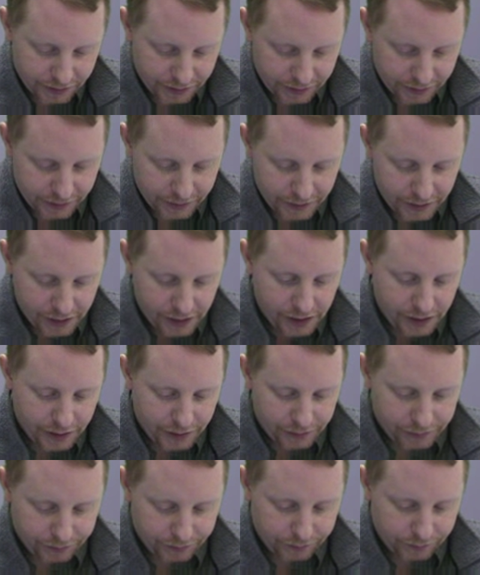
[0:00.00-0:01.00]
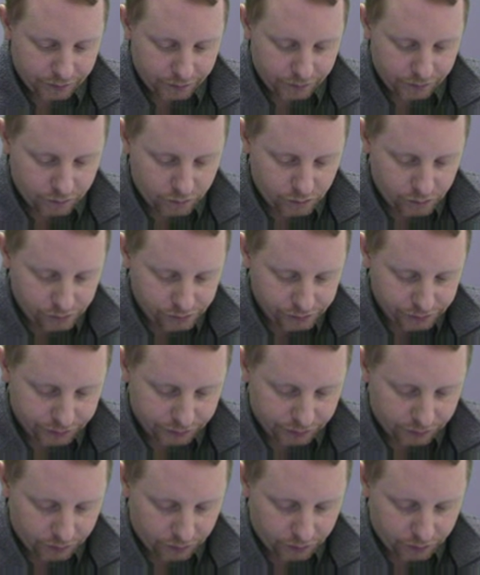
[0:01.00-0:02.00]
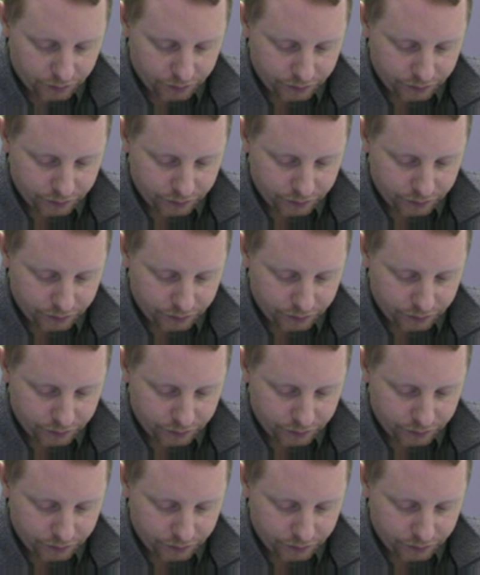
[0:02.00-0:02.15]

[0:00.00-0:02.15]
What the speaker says: (silence)